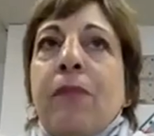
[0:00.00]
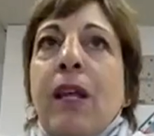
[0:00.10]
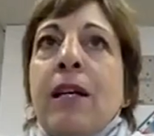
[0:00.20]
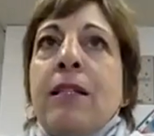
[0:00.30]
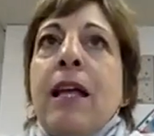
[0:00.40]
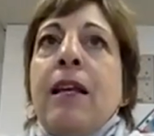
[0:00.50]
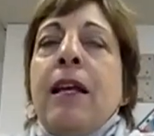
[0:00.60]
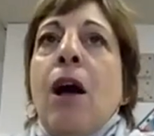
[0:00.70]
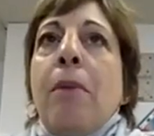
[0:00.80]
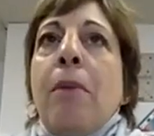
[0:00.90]

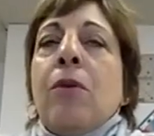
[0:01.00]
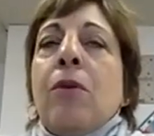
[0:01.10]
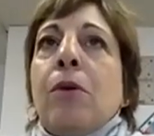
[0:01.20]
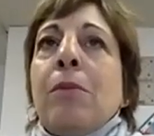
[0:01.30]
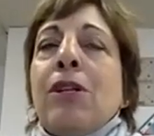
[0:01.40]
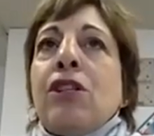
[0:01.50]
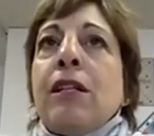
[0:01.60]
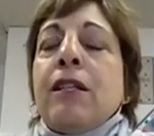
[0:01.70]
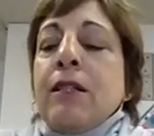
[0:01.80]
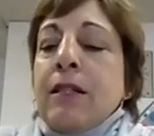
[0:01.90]
sending out parent
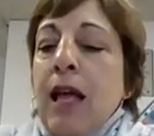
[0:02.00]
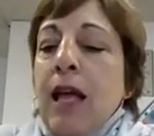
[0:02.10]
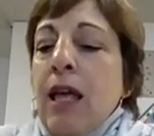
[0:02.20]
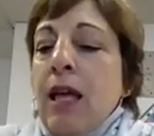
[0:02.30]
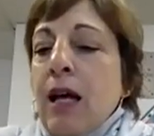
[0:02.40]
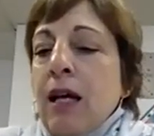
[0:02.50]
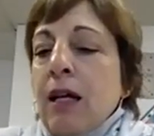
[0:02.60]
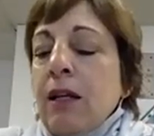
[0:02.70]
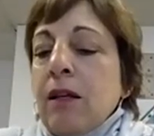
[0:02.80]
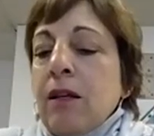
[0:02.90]
permissions,
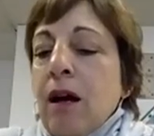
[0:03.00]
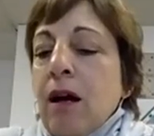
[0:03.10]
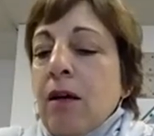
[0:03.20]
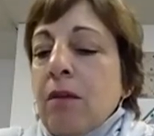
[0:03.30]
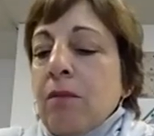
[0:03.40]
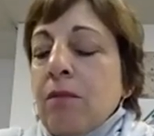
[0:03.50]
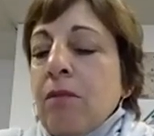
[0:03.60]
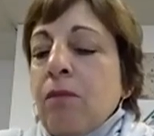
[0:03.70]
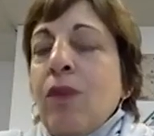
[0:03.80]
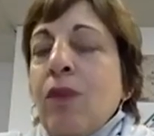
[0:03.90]
and
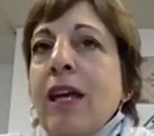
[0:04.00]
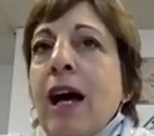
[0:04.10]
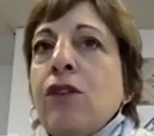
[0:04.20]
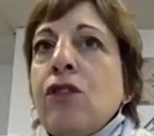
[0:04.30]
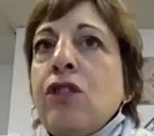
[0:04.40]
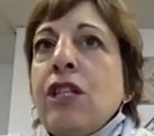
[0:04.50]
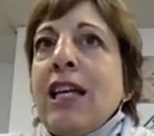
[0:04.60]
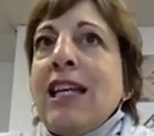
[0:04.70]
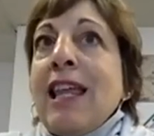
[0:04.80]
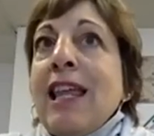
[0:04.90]
with the
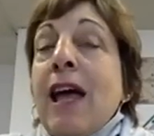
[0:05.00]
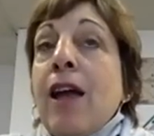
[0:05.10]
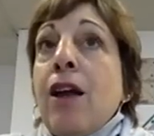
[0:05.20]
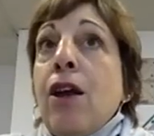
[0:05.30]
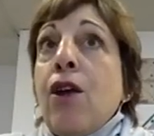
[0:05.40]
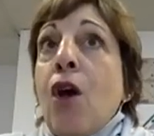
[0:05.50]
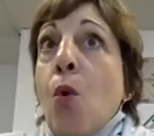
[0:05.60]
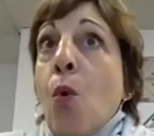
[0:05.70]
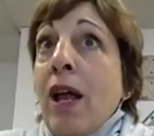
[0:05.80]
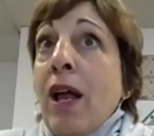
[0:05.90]
understanding that
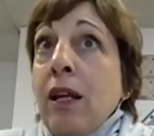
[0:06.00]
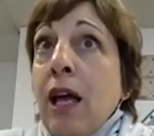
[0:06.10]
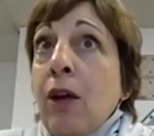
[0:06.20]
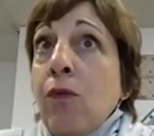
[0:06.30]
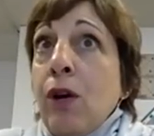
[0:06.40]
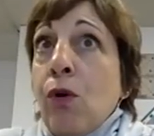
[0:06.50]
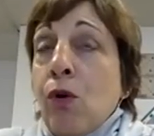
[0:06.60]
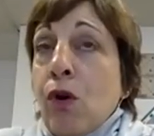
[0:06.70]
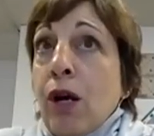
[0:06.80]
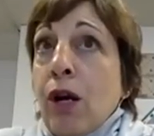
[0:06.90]
no one can
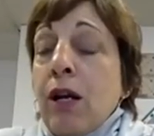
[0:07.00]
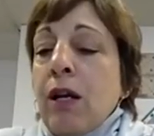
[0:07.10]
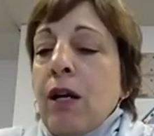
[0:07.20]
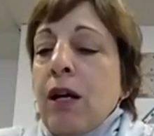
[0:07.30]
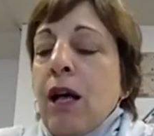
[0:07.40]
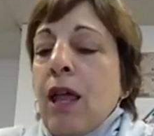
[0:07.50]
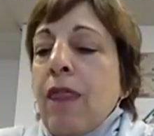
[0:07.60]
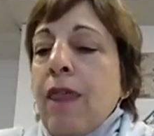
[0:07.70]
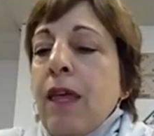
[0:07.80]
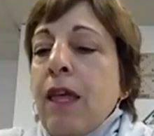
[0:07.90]
record
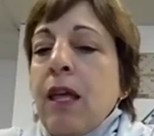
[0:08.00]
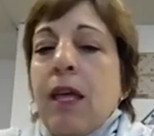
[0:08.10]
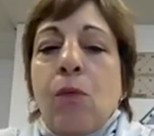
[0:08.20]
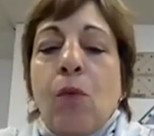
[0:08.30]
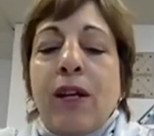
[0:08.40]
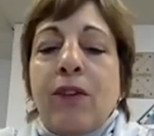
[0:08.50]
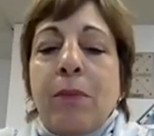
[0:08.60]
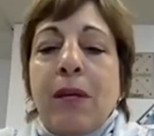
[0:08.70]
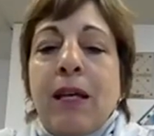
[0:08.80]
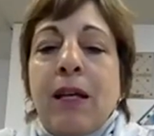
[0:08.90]
what is
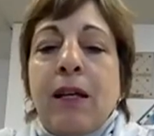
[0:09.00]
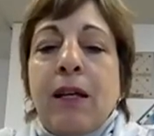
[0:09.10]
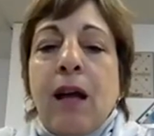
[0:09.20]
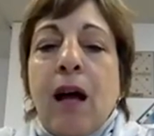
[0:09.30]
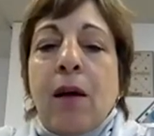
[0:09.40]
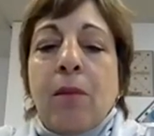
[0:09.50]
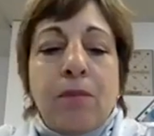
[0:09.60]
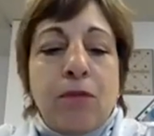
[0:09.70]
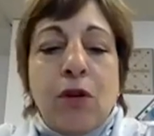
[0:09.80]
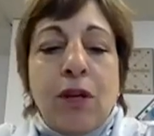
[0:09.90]
being
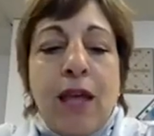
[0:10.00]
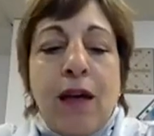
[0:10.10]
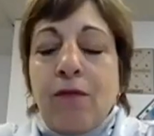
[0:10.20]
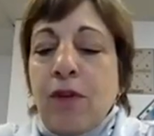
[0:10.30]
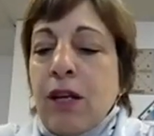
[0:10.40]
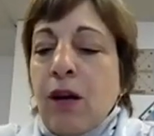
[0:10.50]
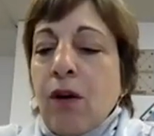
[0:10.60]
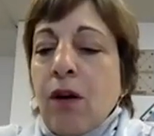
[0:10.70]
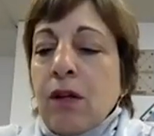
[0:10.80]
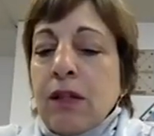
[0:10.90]
during that
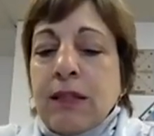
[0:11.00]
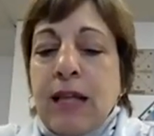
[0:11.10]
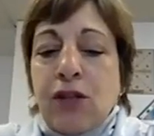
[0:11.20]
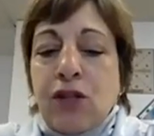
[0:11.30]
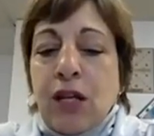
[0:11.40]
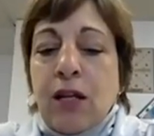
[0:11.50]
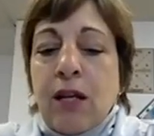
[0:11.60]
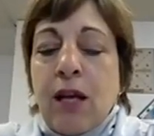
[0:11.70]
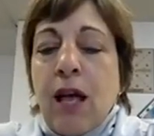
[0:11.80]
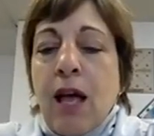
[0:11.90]
video
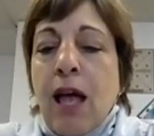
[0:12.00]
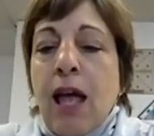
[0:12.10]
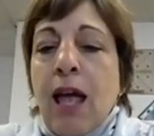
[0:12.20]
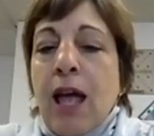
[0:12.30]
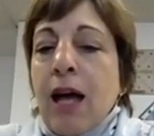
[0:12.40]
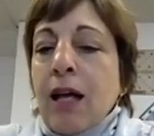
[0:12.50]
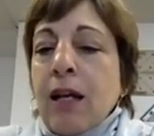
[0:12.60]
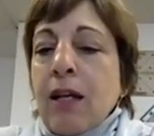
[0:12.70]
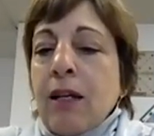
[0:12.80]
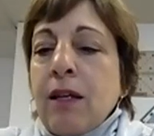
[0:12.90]
session,
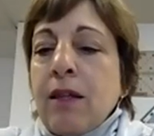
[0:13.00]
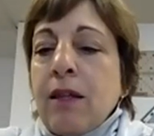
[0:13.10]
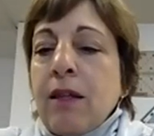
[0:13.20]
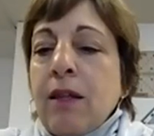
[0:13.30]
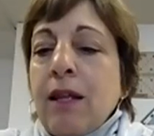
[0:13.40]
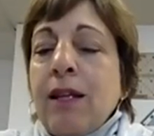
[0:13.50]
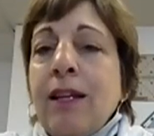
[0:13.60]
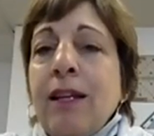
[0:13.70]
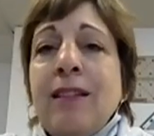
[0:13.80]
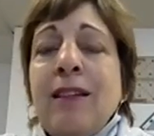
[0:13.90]
and it
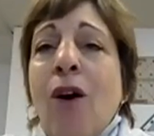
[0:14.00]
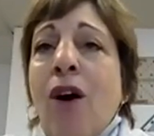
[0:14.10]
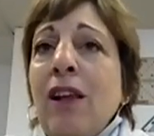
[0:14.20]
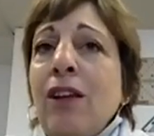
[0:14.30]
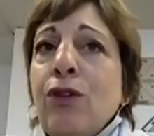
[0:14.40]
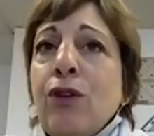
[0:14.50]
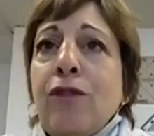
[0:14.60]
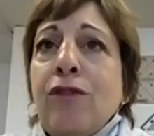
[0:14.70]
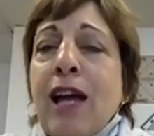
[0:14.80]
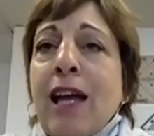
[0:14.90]
is all in
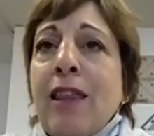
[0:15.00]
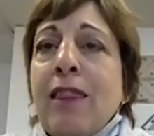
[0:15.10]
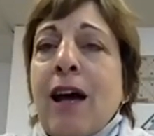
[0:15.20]
good faith.